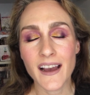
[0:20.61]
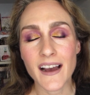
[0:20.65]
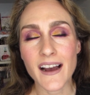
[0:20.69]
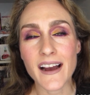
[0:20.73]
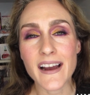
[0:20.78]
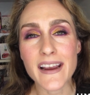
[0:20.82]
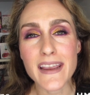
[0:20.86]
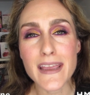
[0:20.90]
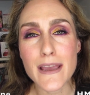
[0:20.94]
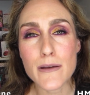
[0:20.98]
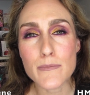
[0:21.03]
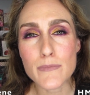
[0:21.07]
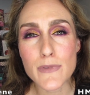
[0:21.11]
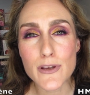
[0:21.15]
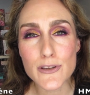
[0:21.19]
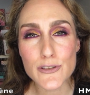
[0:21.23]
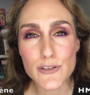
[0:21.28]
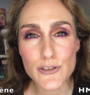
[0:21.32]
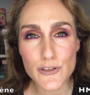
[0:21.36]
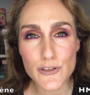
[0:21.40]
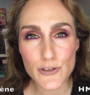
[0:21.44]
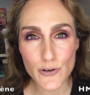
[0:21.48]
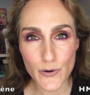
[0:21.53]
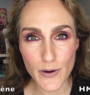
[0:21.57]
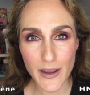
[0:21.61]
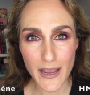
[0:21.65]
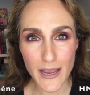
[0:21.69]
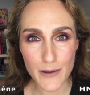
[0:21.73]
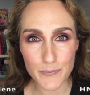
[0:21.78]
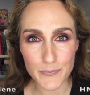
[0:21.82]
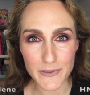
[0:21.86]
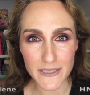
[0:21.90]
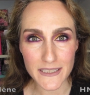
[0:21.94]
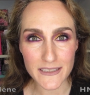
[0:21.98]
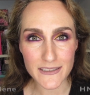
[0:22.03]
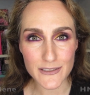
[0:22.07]
I am so
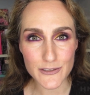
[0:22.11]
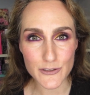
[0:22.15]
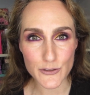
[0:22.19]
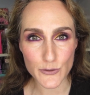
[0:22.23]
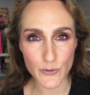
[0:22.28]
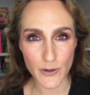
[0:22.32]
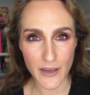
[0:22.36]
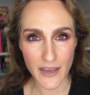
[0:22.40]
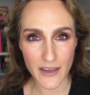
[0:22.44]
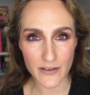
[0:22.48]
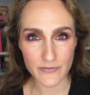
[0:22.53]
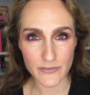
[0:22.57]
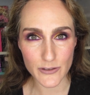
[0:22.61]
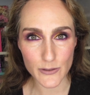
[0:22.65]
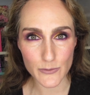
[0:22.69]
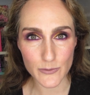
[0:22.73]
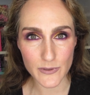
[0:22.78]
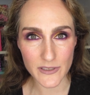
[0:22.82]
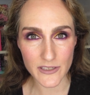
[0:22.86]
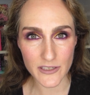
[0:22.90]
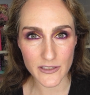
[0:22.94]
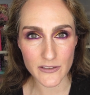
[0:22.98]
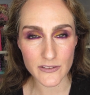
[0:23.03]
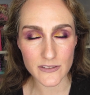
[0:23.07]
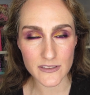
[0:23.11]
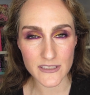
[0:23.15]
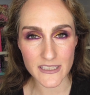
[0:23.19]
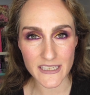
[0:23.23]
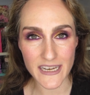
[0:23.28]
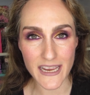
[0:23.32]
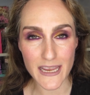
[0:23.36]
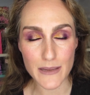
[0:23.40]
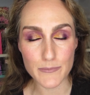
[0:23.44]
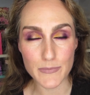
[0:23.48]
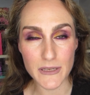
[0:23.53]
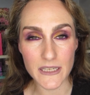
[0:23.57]
happy to have you here
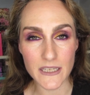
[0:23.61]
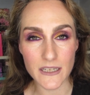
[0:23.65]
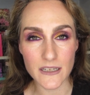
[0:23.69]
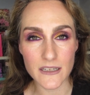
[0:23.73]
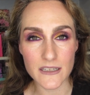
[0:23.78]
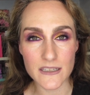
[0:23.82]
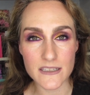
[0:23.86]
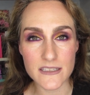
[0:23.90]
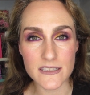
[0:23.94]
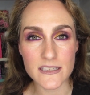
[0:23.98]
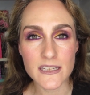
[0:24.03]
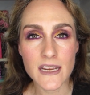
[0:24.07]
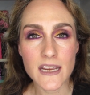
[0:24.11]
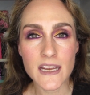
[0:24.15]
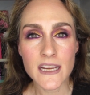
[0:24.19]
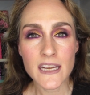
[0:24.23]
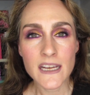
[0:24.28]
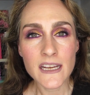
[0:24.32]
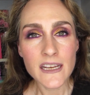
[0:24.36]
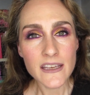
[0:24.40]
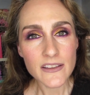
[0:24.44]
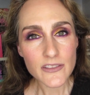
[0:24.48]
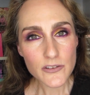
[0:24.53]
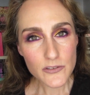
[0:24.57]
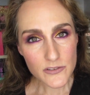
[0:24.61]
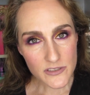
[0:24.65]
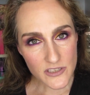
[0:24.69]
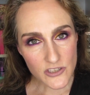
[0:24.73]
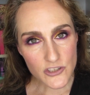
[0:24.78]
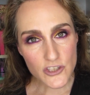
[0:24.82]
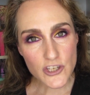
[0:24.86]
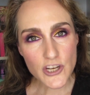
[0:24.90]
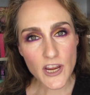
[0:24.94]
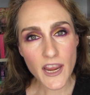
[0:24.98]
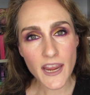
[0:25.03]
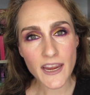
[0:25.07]
today because there's a
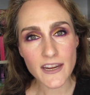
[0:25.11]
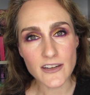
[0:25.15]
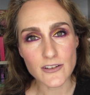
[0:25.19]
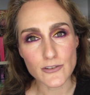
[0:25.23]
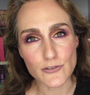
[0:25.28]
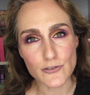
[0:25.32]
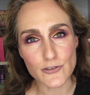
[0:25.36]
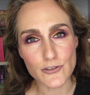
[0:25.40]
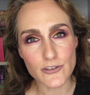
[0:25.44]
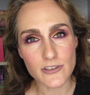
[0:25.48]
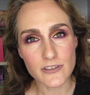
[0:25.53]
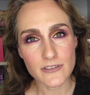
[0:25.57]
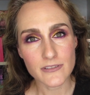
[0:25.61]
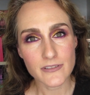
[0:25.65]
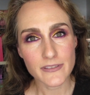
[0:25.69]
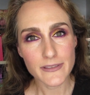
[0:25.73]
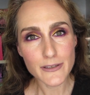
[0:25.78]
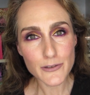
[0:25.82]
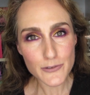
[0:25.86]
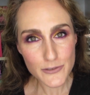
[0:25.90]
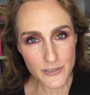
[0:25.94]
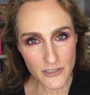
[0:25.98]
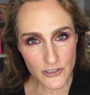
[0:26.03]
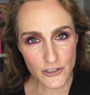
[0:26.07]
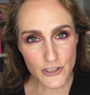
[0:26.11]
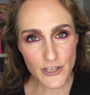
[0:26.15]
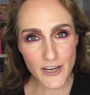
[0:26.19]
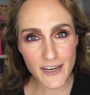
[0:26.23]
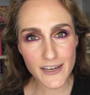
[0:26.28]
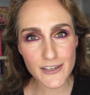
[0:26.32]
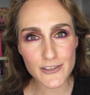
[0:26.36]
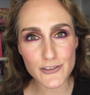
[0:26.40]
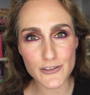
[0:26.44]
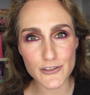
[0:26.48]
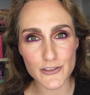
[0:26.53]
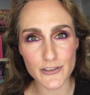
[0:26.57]
change. There's a
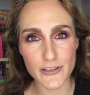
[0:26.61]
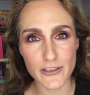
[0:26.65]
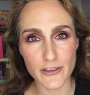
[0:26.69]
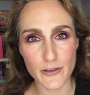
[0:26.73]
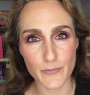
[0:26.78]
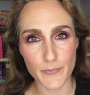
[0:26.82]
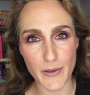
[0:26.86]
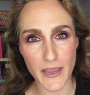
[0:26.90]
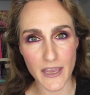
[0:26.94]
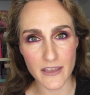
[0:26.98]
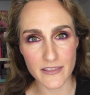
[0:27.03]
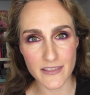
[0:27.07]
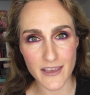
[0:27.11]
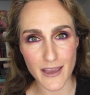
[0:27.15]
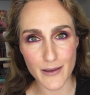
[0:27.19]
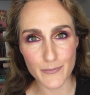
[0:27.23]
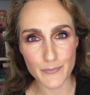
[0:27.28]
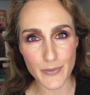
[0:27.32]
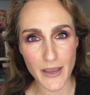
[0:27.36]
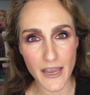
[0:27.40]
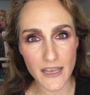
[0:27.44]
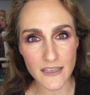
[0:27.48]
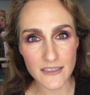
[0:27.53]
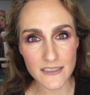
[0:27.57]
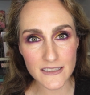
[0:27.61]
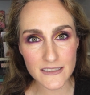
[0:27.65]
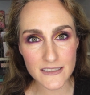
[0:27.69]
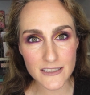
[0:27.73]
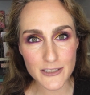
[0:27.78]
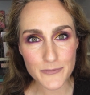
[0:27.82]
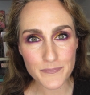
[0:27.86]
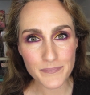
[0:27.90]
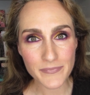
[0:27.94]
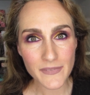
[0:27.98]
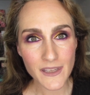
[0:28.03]
change to the Pan That Palette.